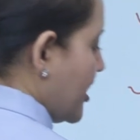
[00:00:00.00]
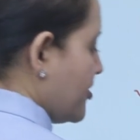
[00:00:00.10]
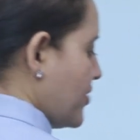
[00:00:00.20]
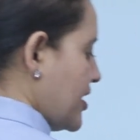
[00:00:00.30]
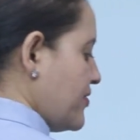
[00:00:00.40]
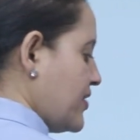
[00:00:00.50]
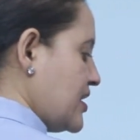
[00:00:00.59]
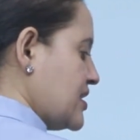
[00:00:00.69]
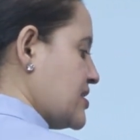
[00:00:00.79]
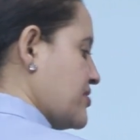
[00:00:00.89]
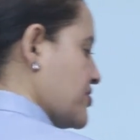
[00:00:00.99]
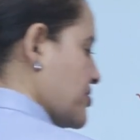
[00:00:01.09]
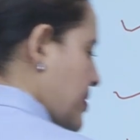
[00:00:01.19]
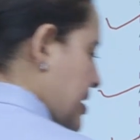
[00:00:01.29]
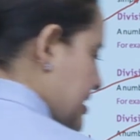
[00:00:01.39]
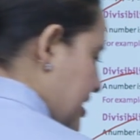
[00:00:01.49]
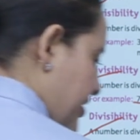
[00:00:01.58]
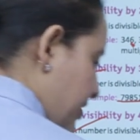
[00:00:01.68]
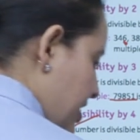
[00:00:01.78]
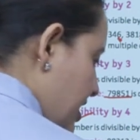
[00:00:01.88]
and 21 is divisible by
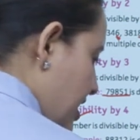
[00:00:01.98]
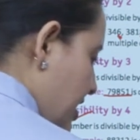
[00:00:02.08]
7.